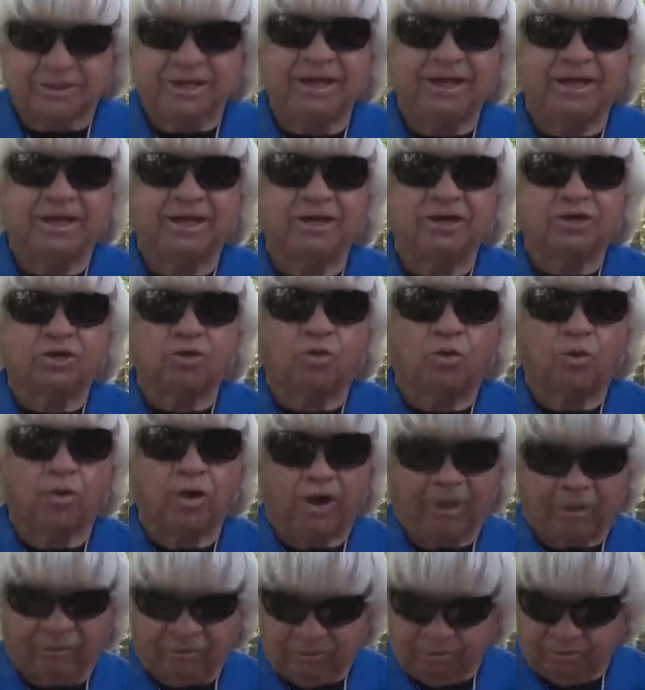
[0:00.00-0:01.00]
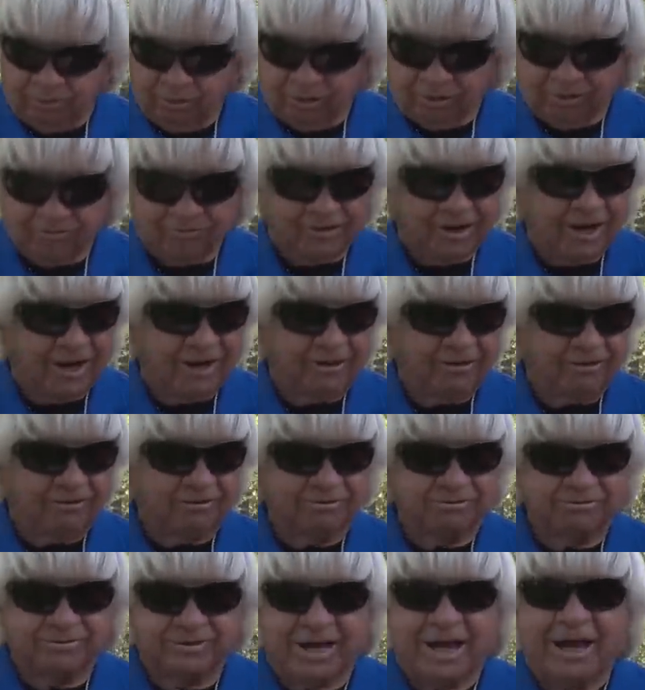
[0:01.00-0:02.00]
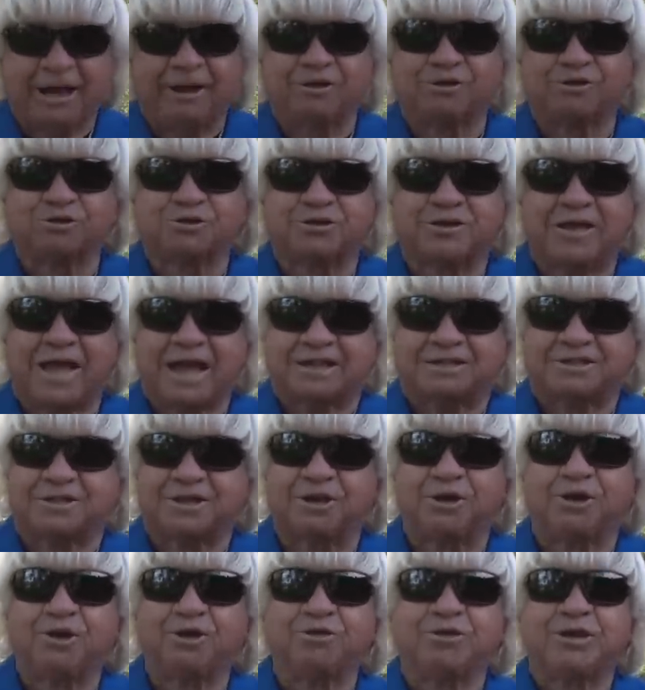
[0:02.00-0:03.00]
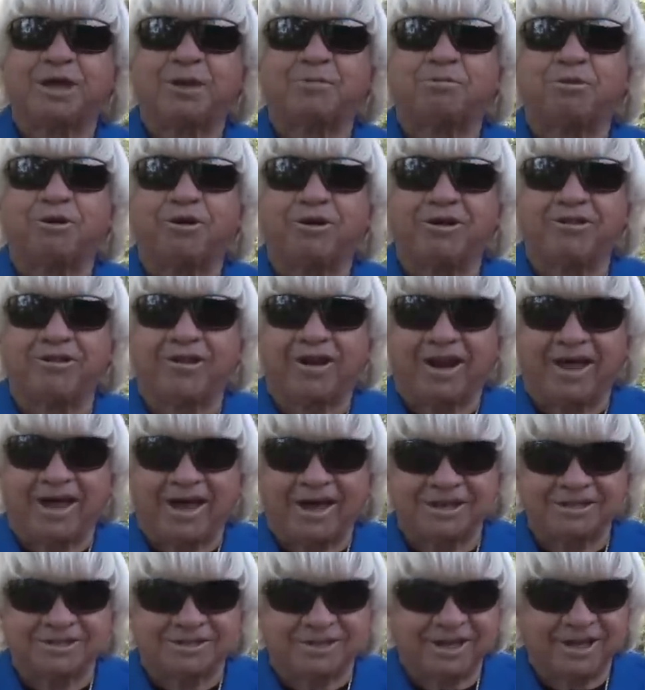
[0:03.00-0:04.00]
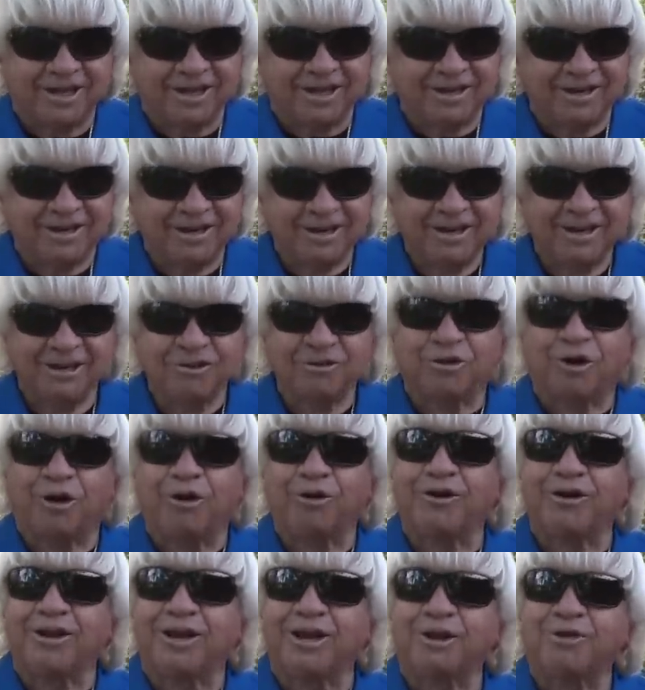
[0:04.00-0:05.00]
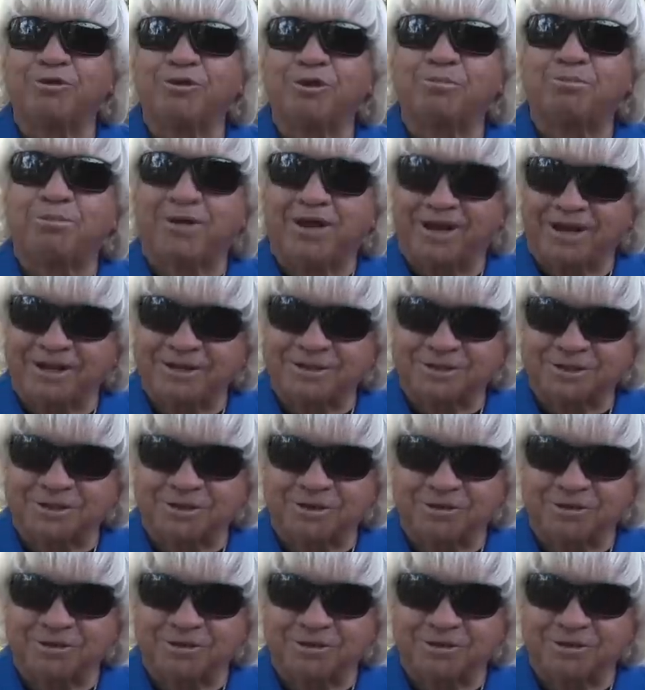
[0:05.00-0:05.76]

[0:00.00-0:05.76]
10, 12, the book of Daniel. Daniel's, that's the dude they put in the lion's den, turned it into a petting zoo.